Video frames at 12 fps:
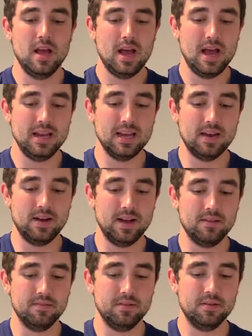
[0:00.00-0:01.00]
I now
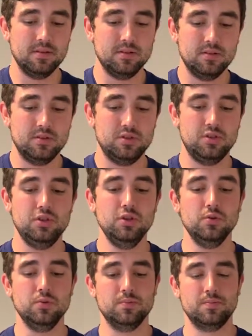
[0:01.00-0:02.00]
have
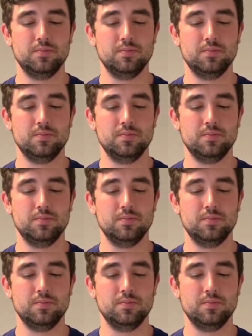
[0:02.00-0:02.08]
2.